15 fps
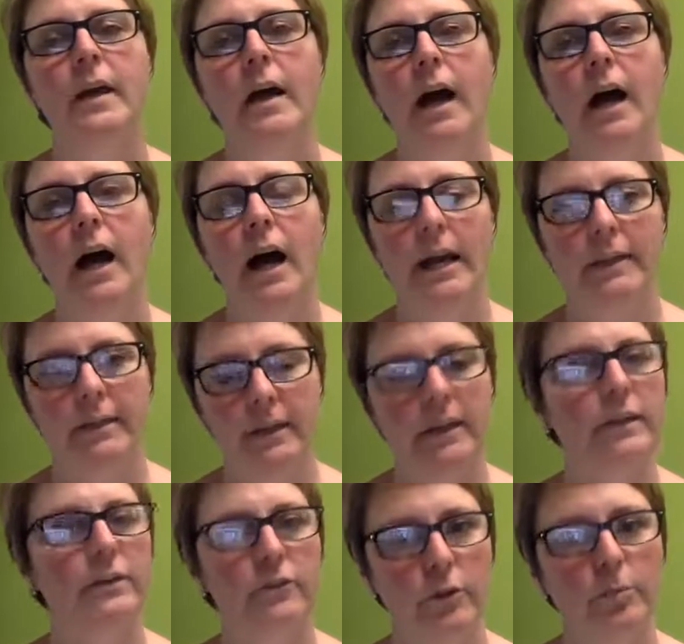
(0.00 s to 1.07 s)
I
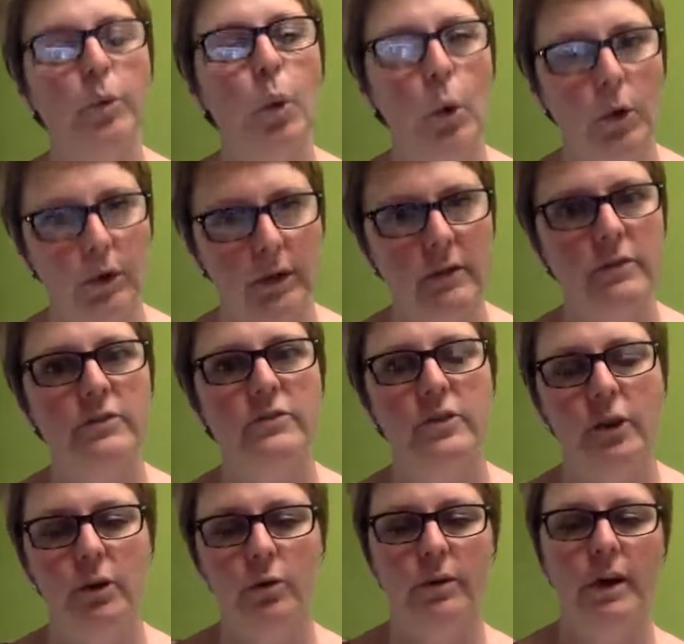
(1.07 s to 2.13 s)
think is important
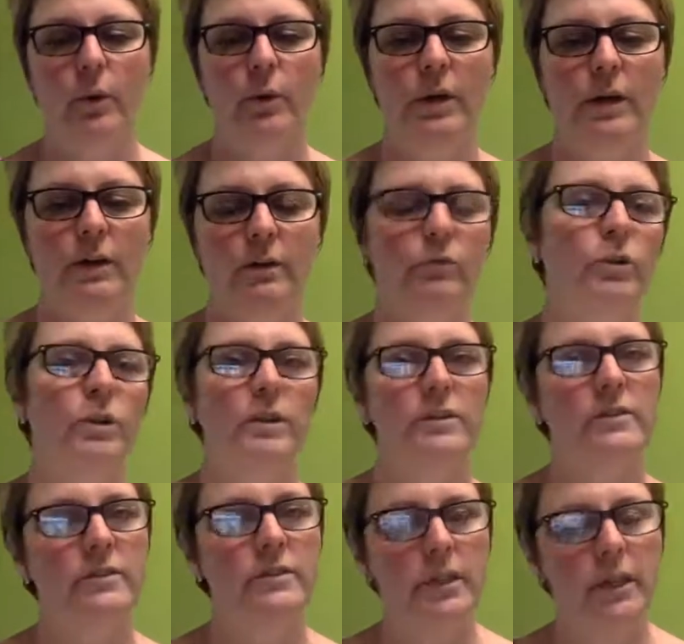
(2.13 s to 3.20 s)
so that we can really
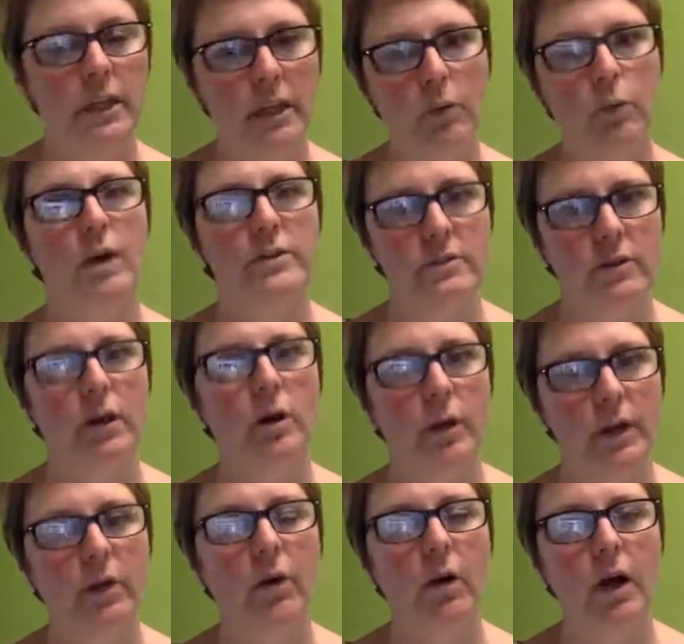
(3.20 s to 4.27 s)
see what's
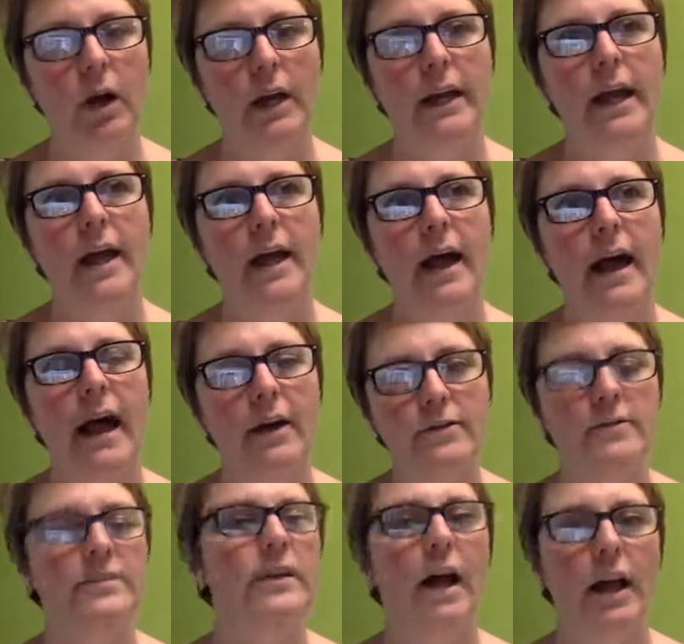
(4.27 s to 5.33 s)
going on
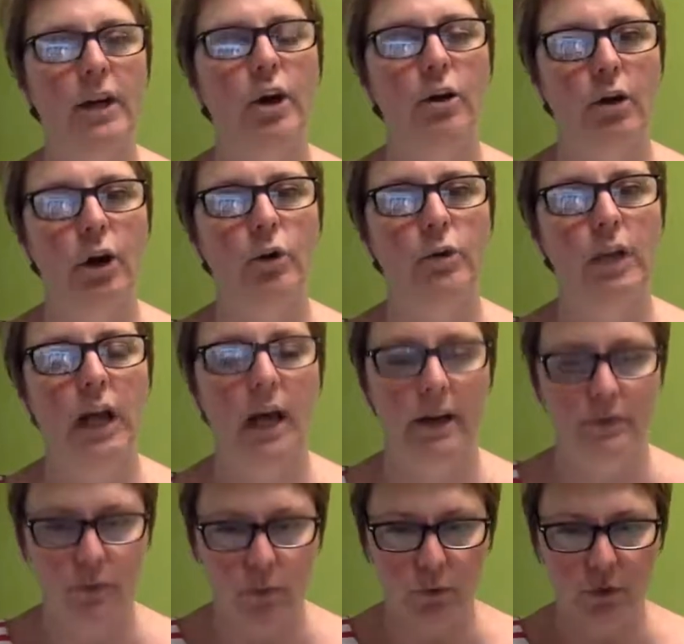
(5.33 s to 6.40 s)
outside our own
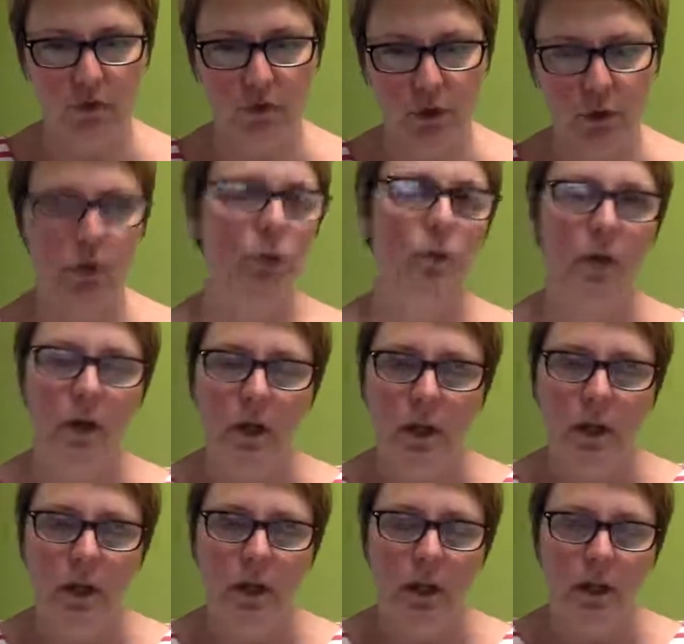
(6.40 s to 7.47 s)
lives. We're so
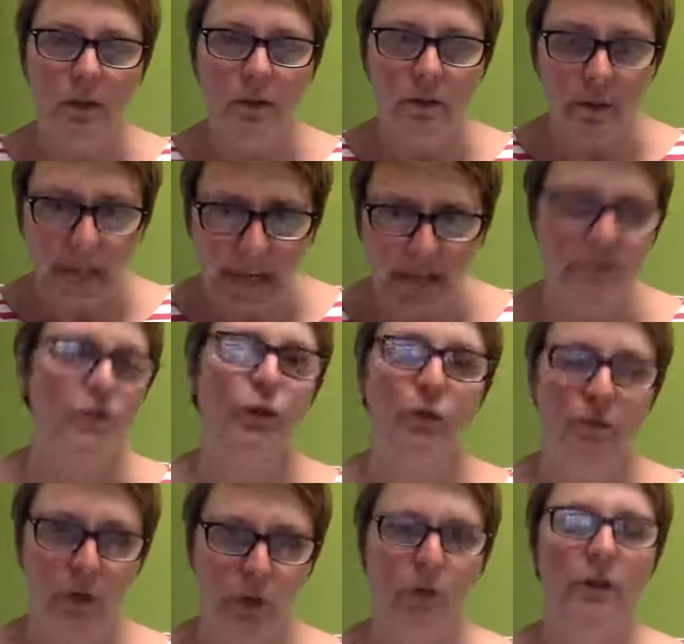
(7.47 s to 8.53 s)
laser
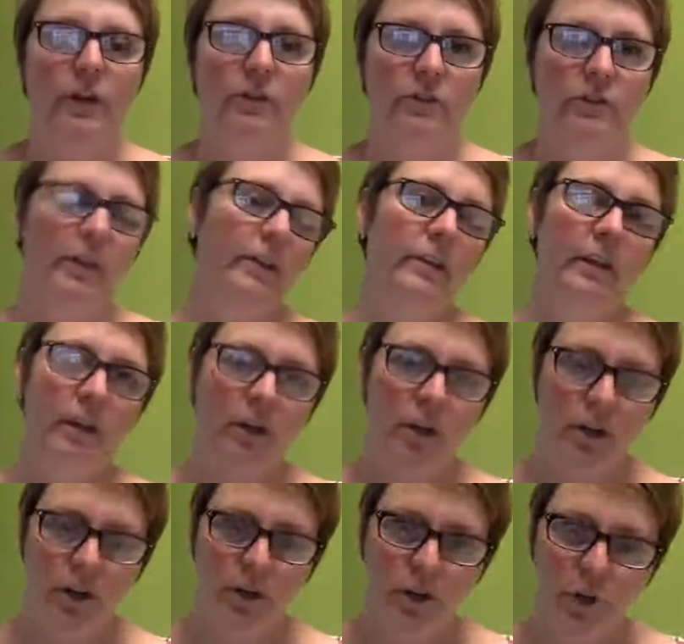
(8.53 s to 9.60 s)
focused, I think,
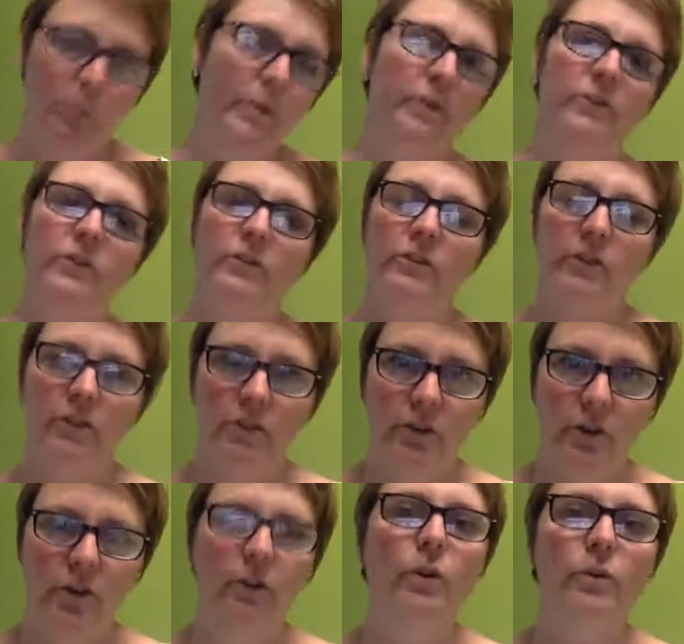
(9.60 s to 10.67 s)
on our own businesses and
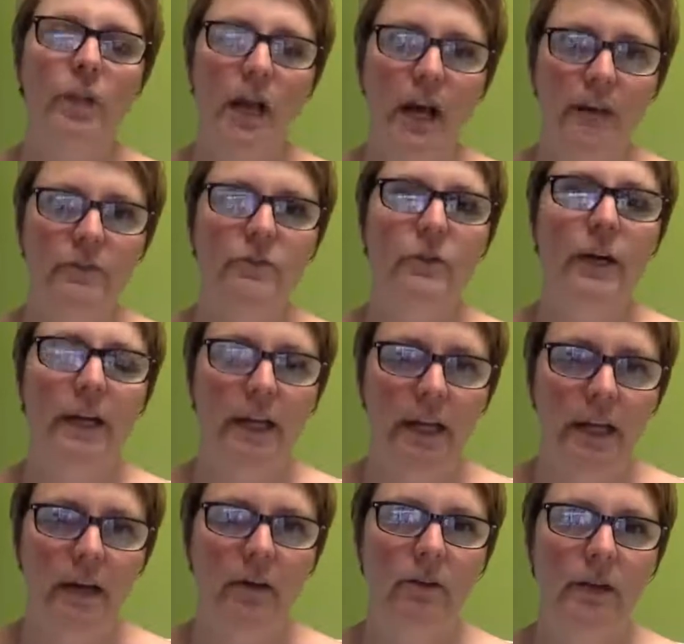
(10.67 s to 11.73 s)
our own lives right
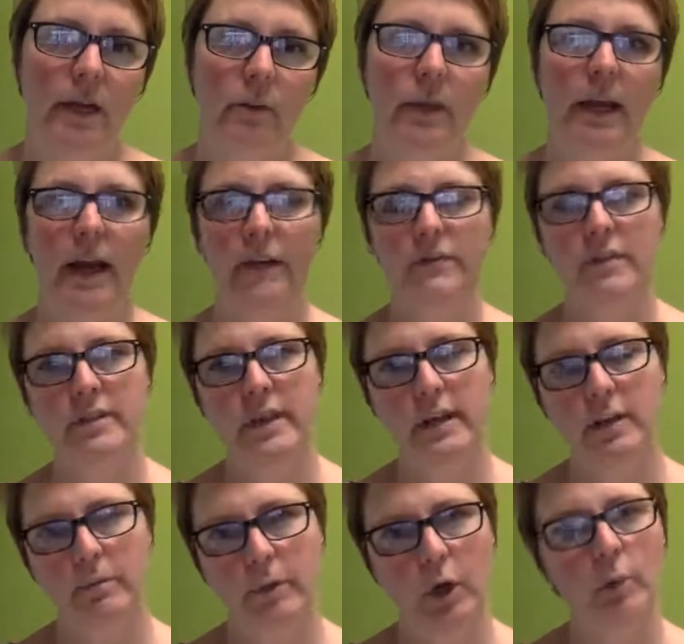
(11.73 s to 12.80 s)
now that we have to
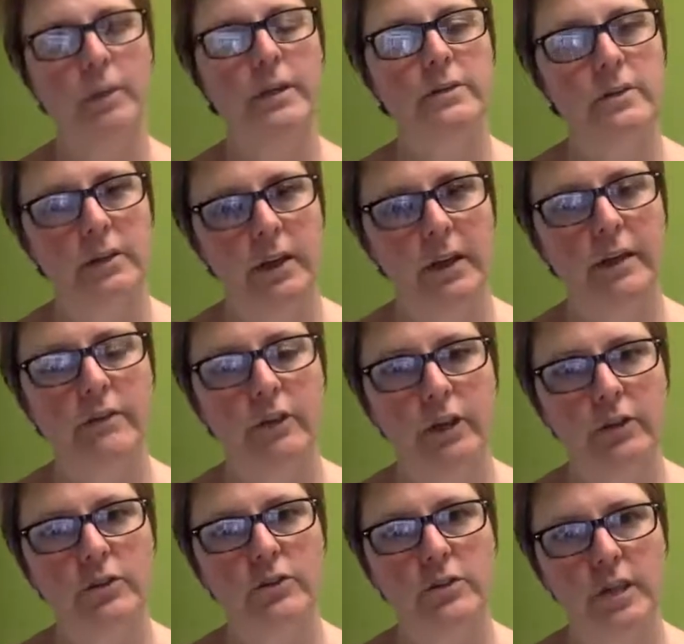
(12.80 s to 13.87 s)
take a moment to kind of
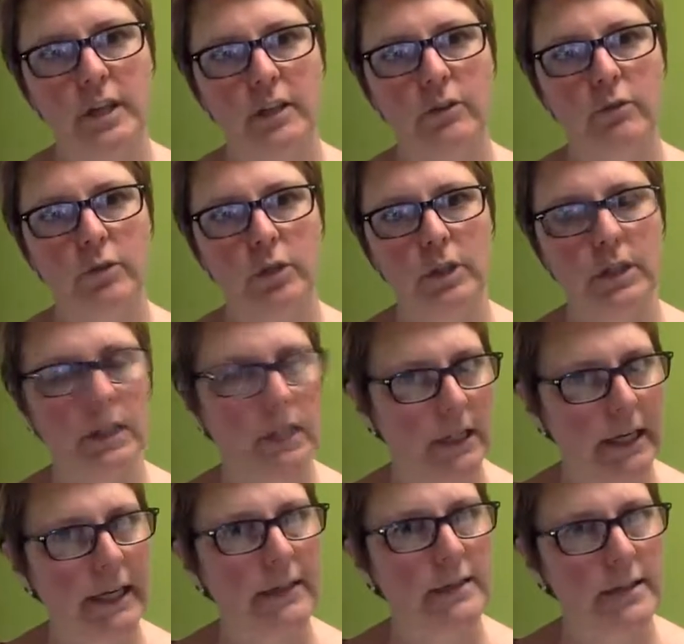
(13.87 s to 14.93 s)
understand really the
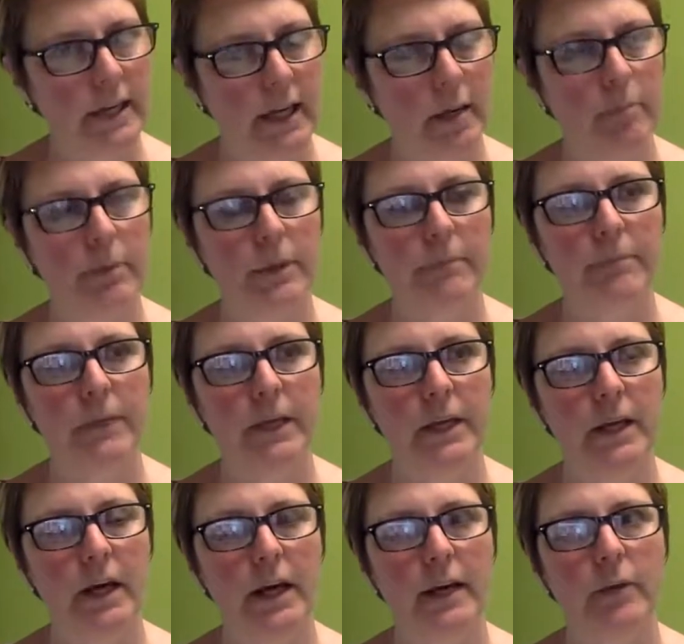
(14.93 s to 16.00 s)
landscape. And
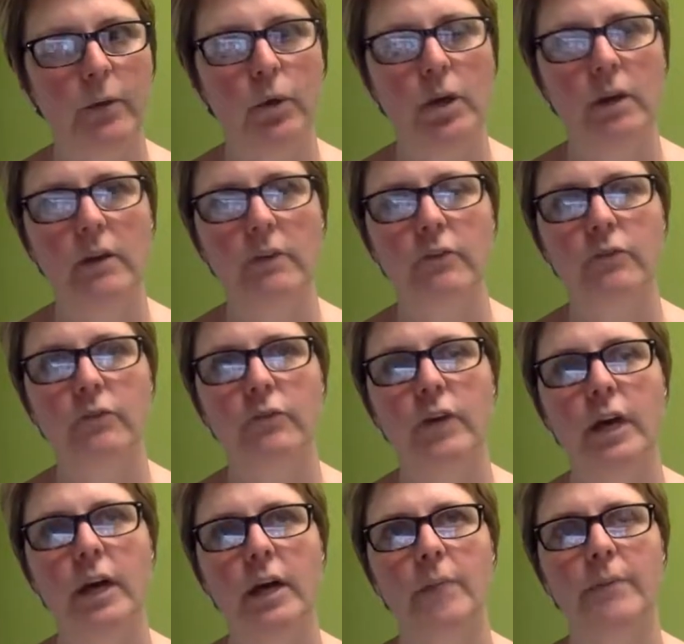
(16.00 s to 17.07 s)
I was
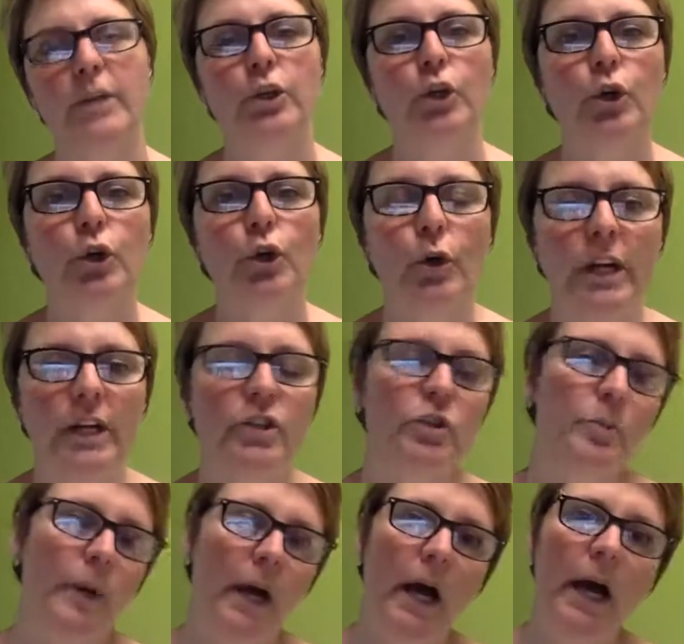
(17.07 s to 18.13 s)
encouraged
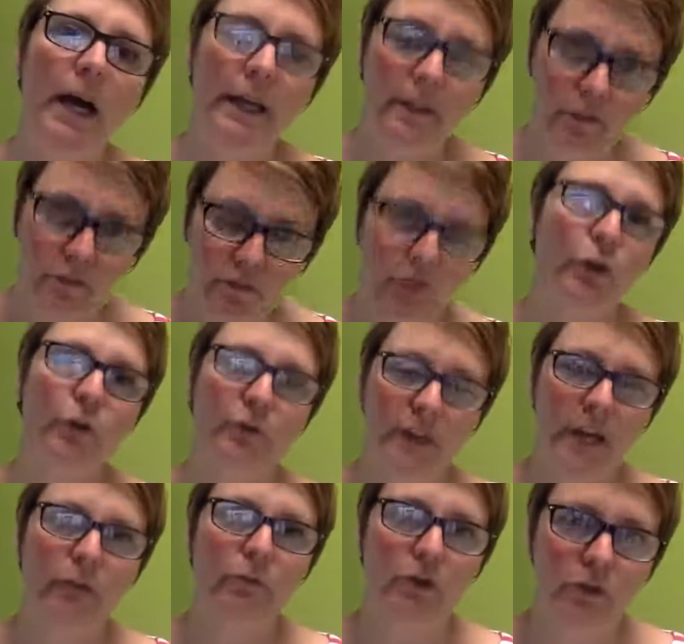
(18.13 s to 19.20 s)
by the
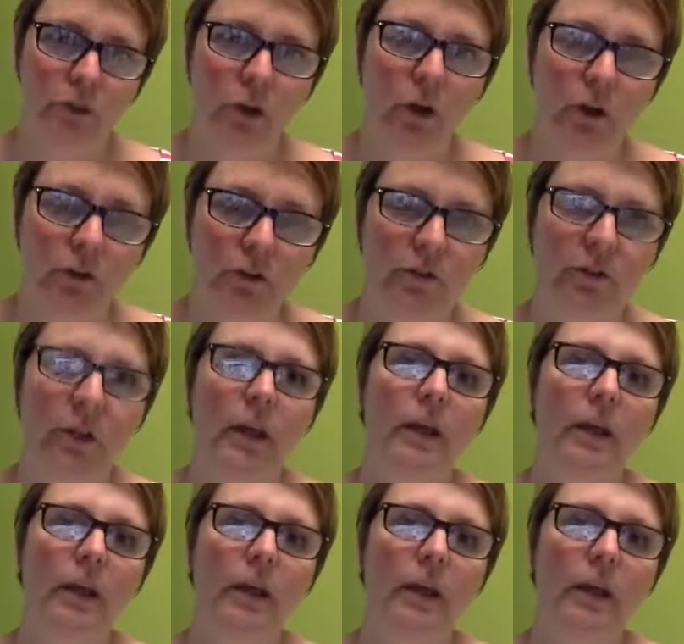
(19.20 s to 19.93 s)
survey results.